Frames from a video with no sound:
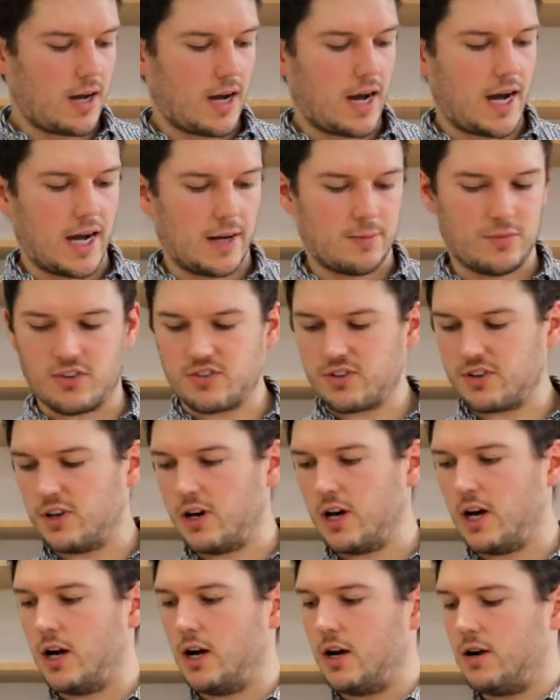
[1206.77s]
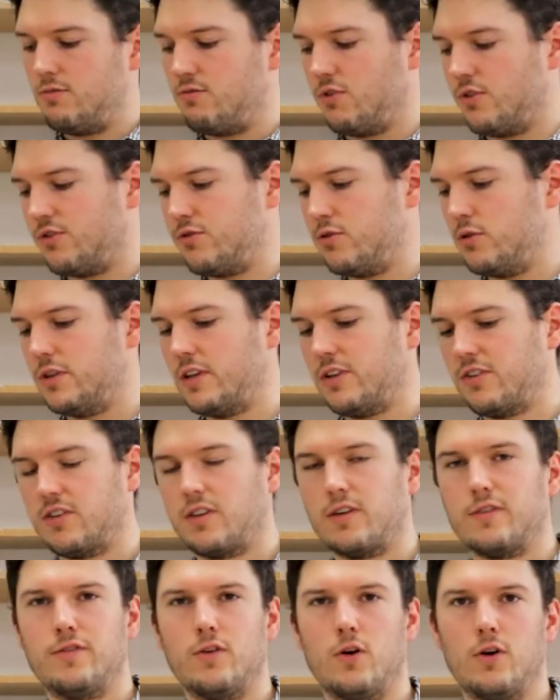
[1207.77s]
I'm just going to run through these
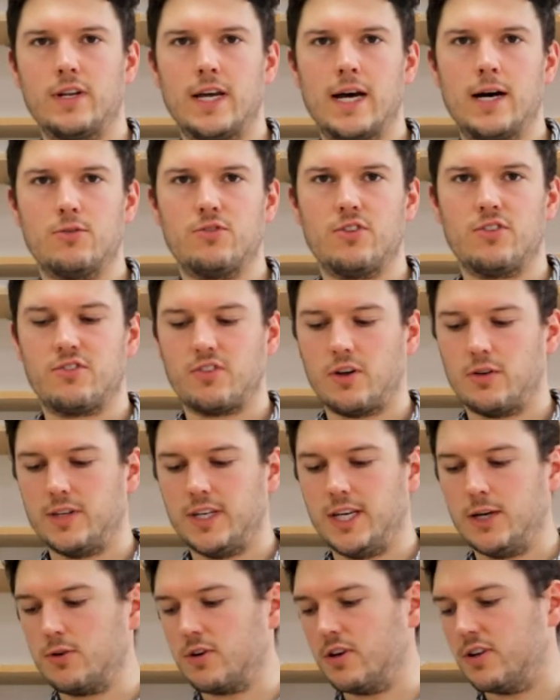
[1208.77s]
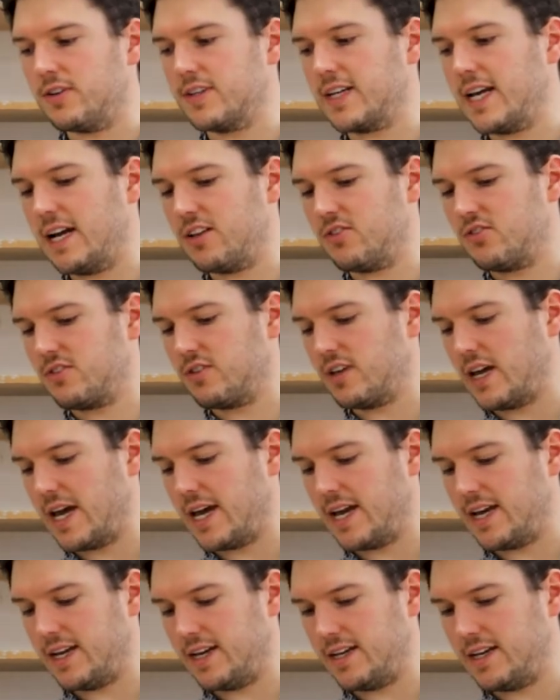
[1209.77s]
other 4 now, just so that you can get
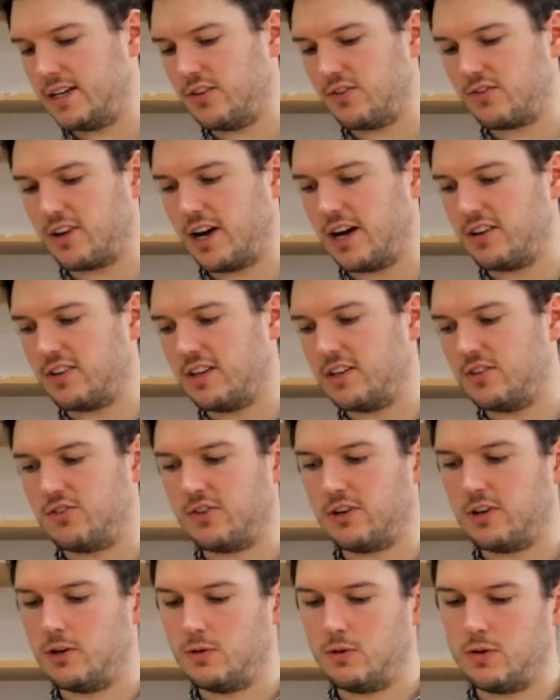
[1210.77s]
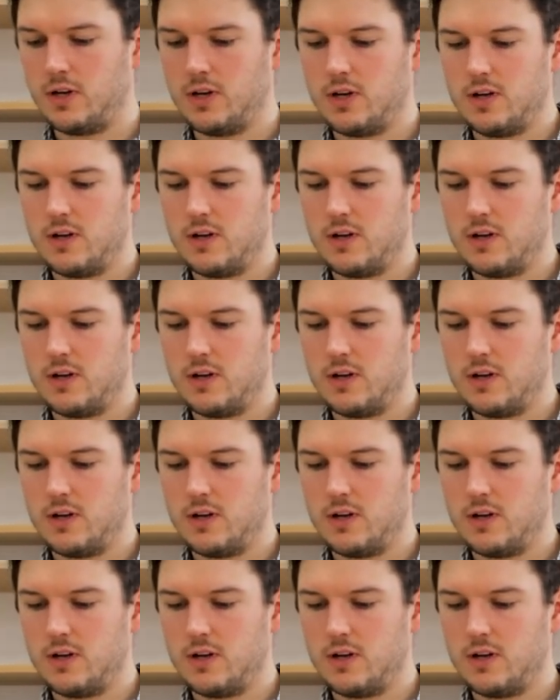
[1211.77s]
an insight into